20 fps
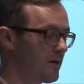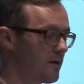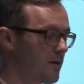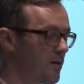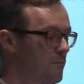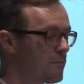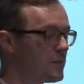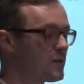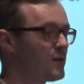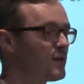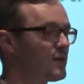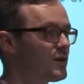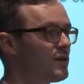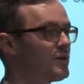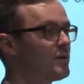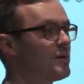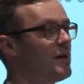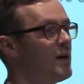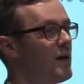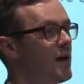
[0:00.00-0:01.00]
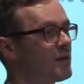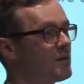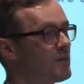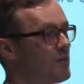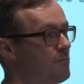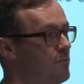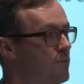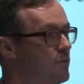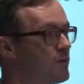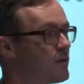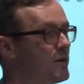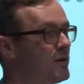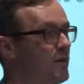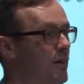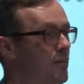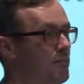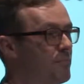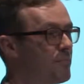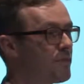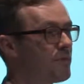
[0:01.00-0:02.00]
composition as a
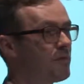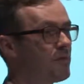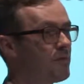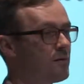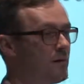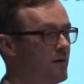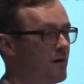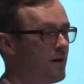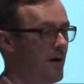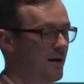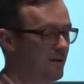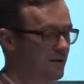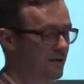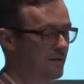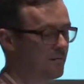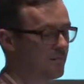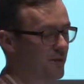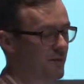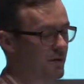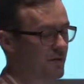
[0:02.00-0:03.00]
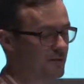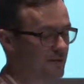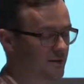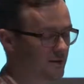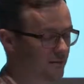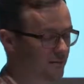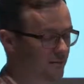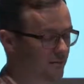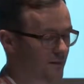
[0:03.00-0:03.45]
multi-temporal enterprise